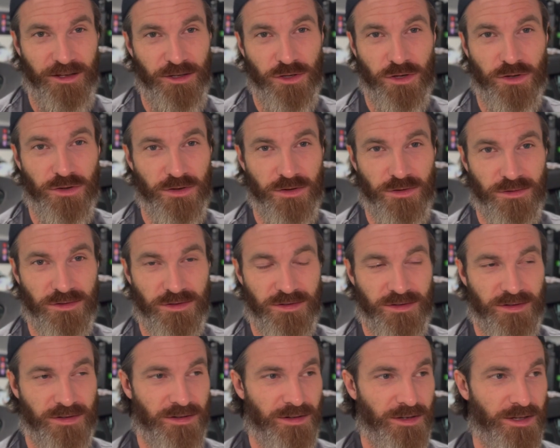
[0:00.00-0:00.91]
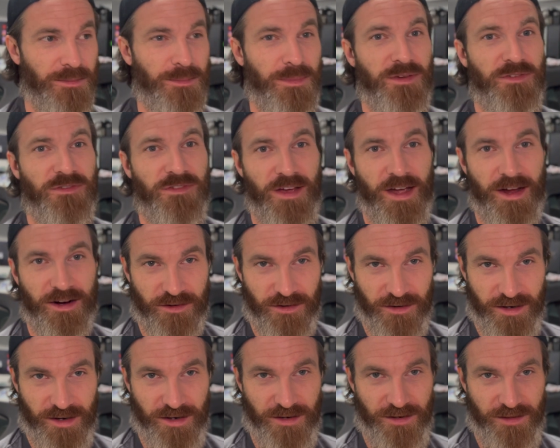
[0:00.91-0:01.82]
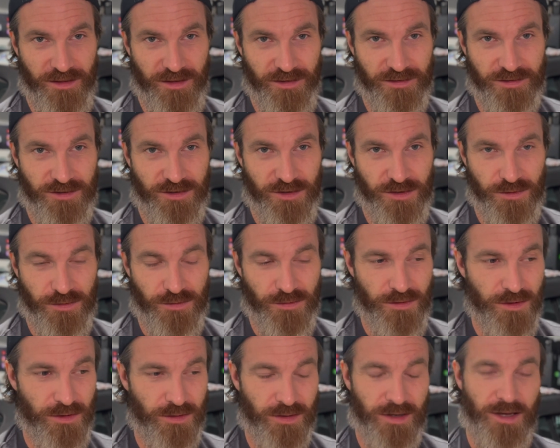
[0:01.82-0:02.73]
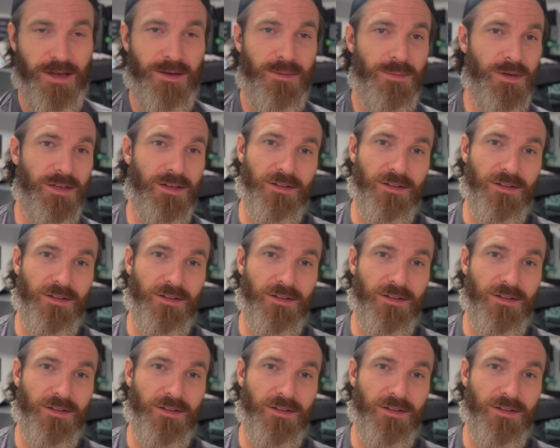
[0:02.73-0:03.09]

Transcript: that you used can be factored into this too, okay?